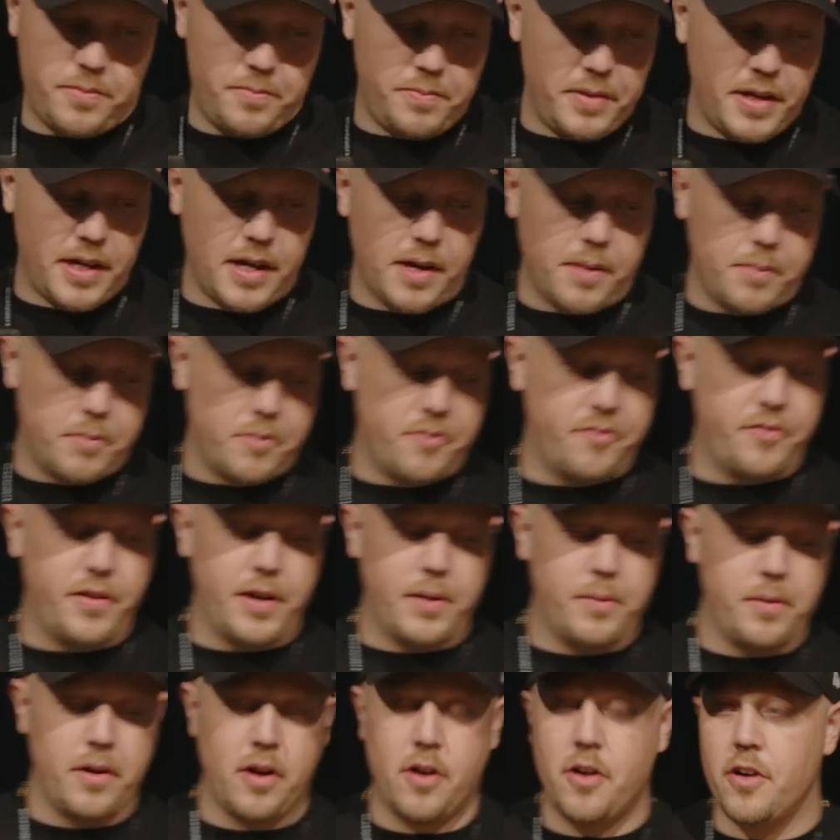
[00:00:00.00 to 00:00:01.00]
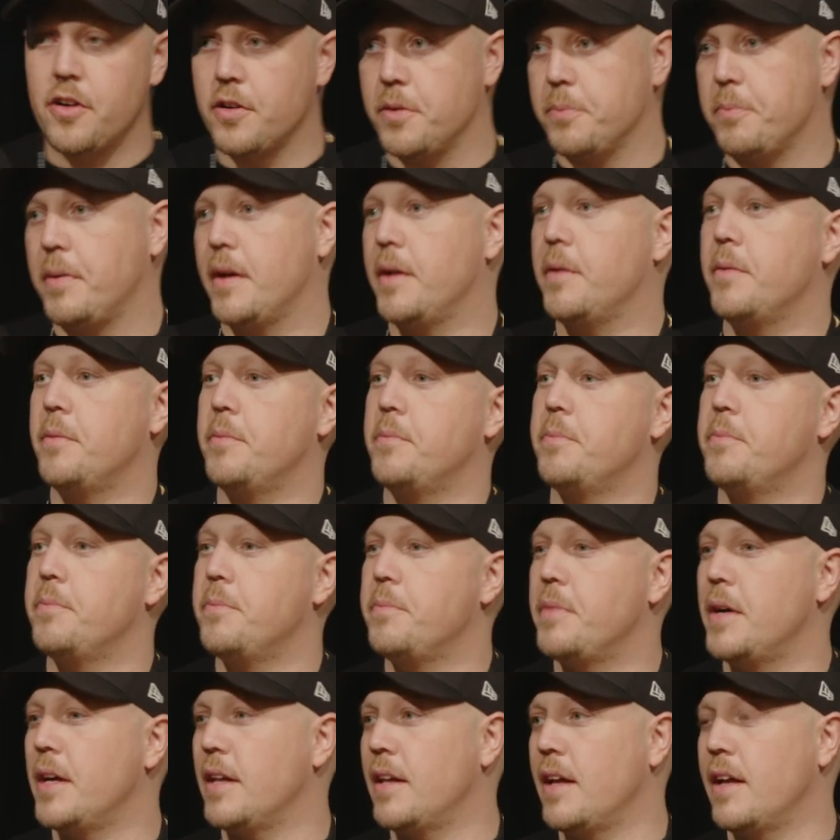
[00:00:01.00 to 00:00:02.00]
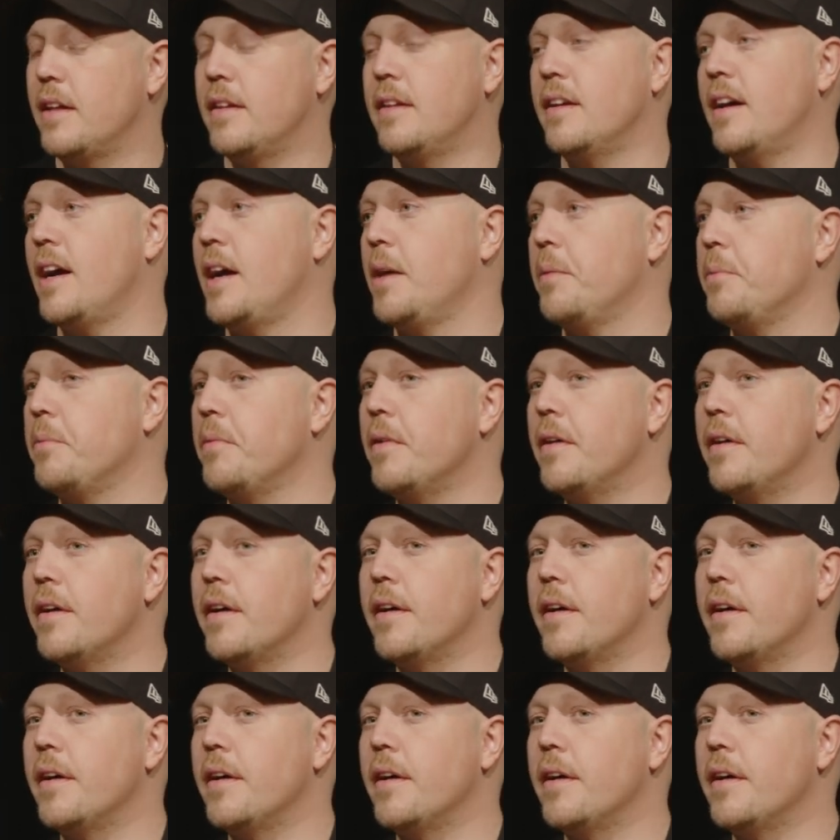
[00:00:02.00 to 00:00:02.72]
become very hard by that time,